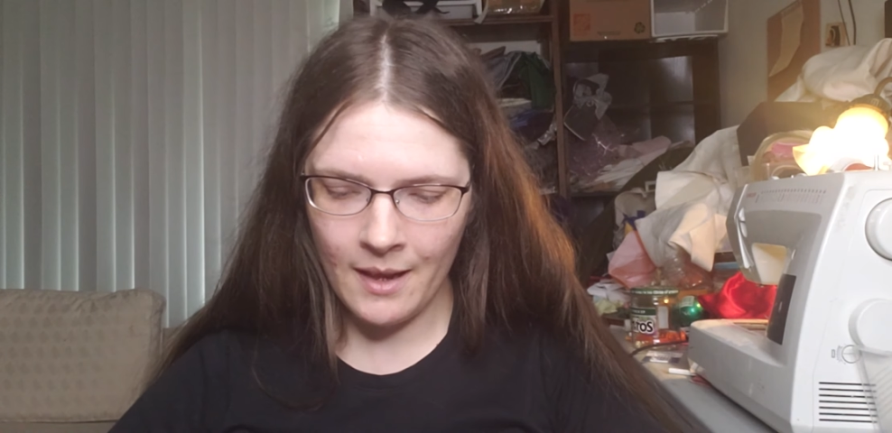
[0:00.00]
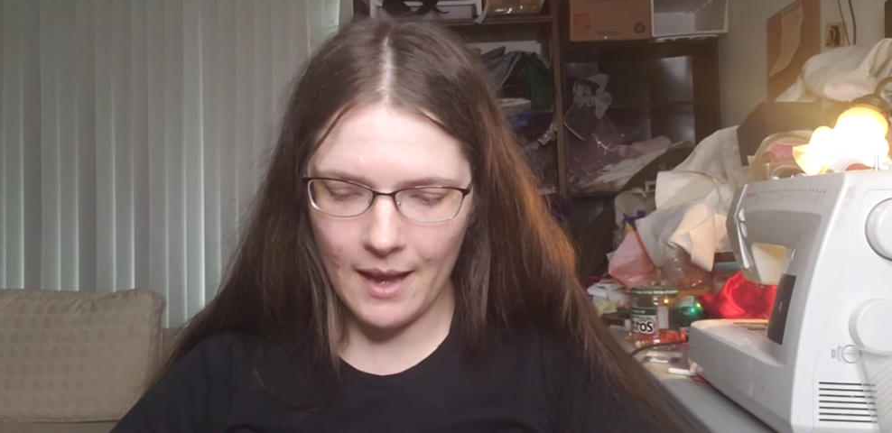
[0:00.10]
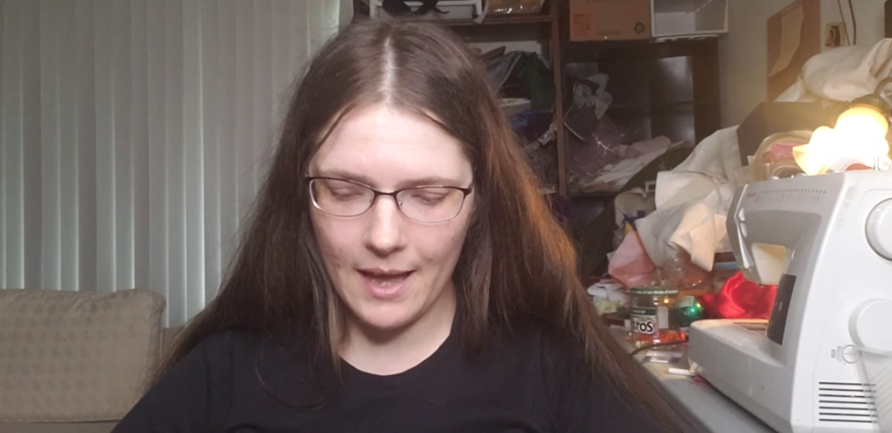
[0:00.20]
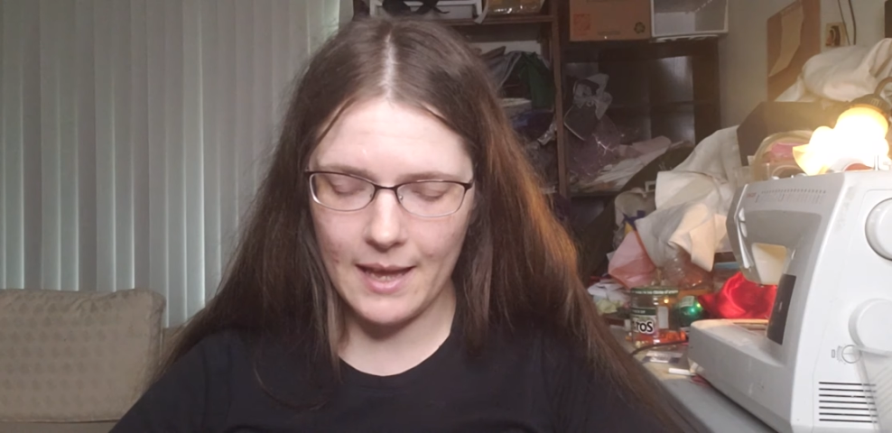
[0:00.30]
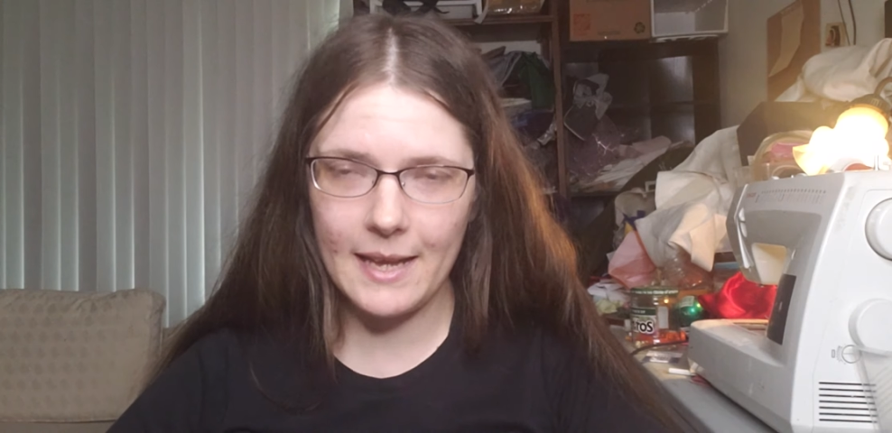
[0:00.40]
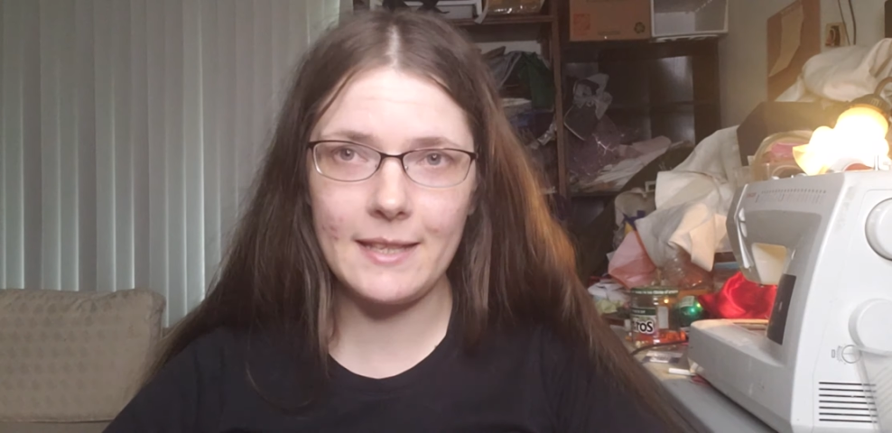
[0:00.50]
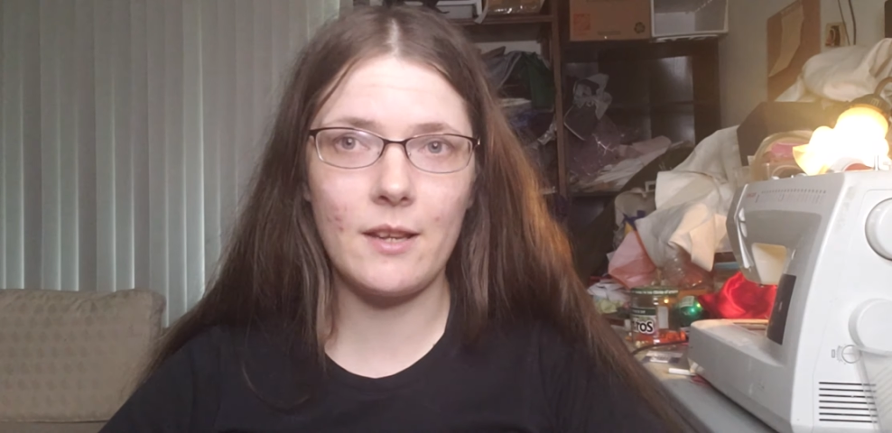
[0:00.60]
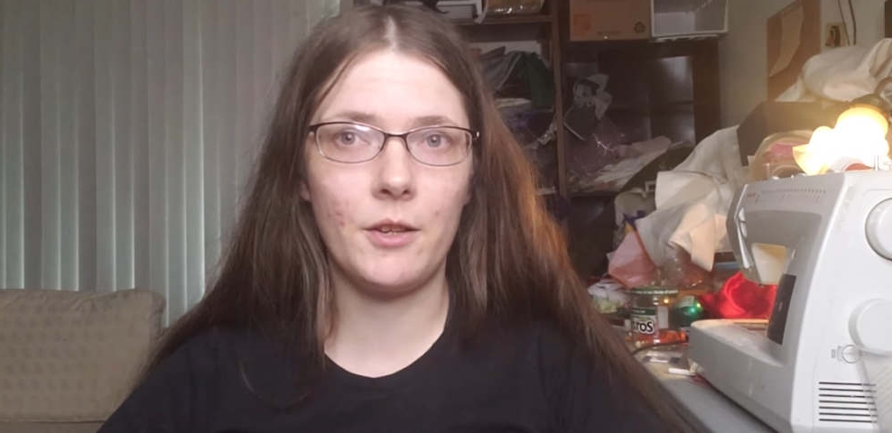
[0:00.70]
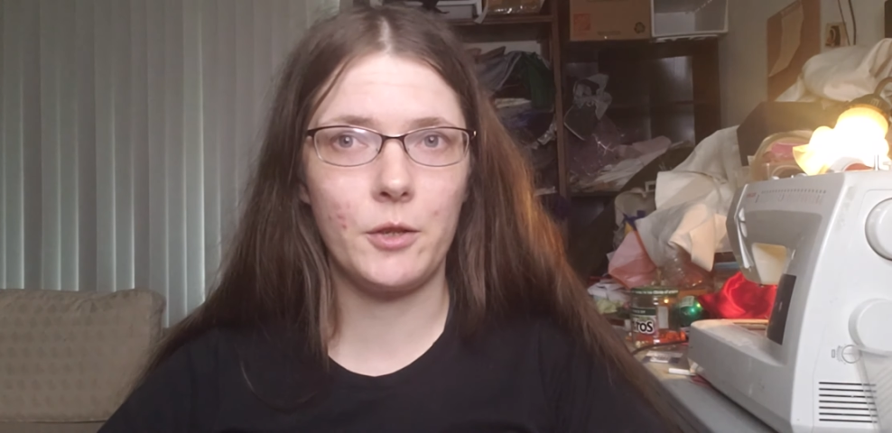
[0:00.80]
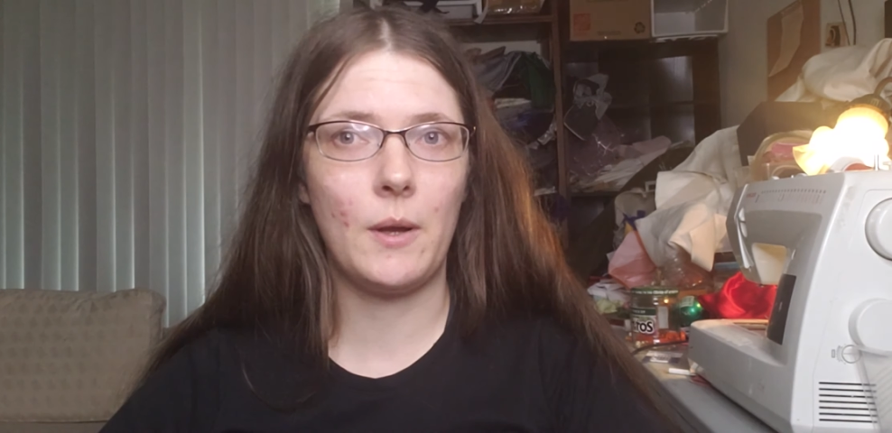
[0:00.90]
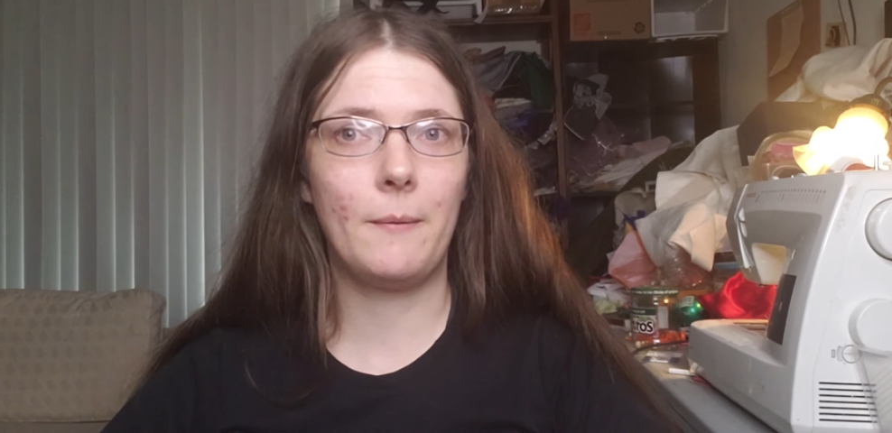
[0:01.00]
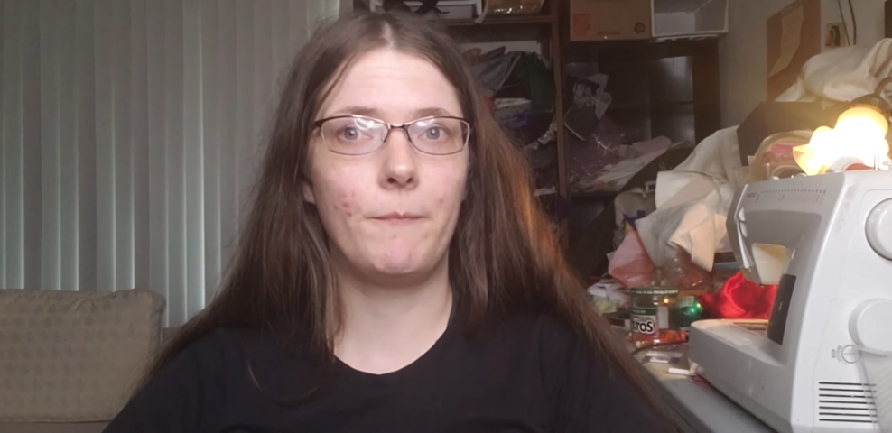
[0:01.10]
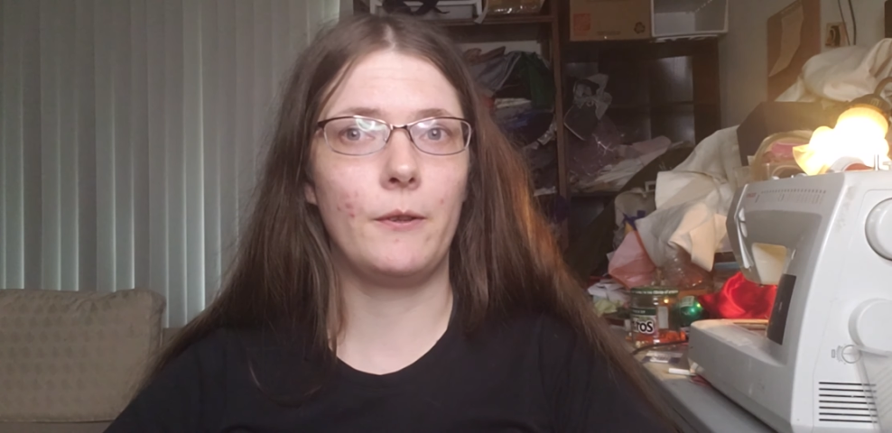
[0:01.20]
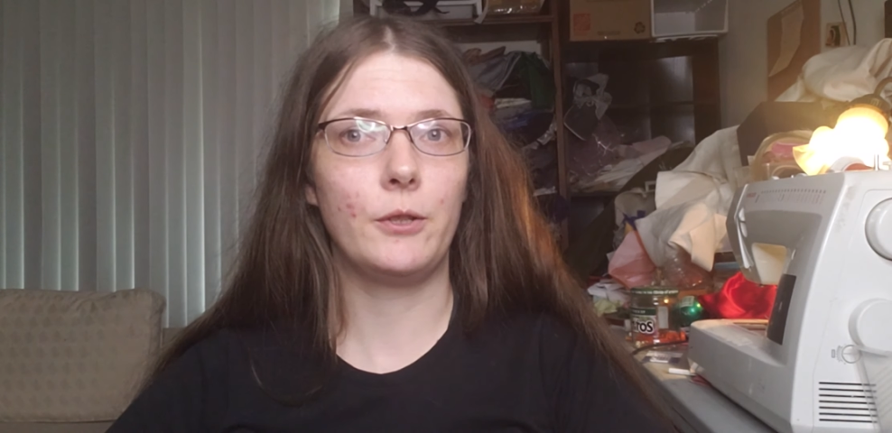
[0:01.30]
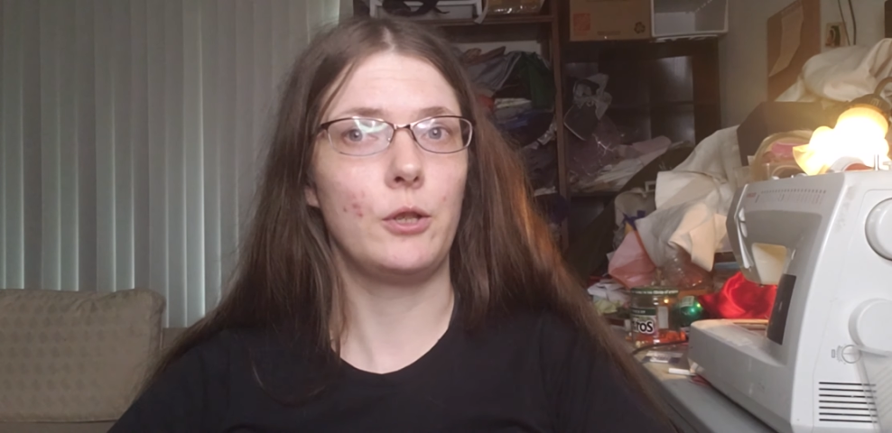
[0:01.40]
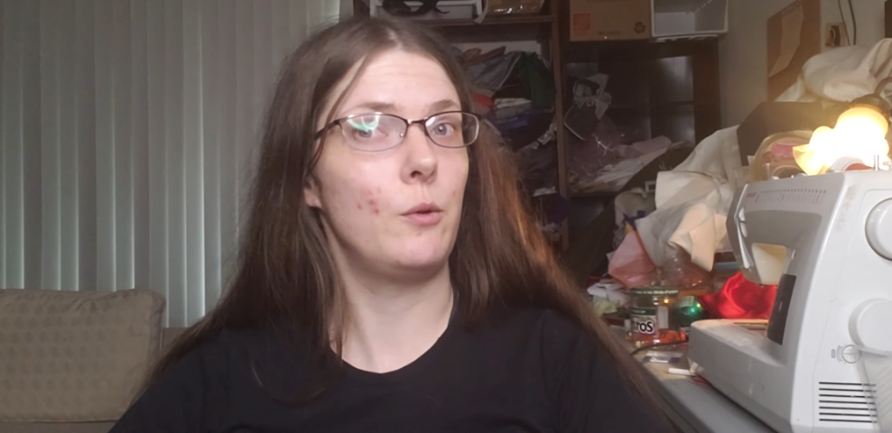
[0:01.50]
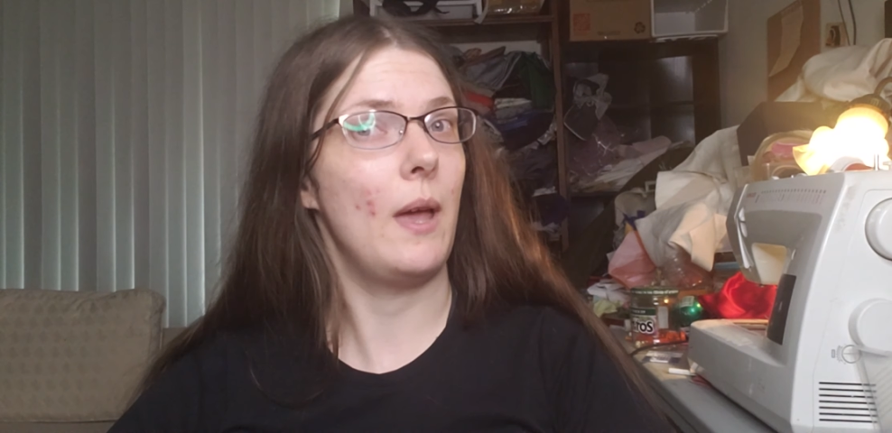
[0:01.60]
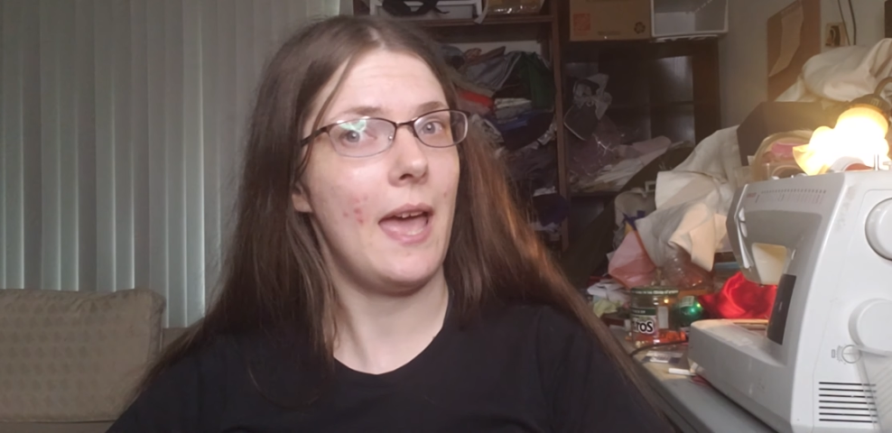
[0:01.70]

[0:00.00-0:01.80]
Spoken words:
It's also helpful to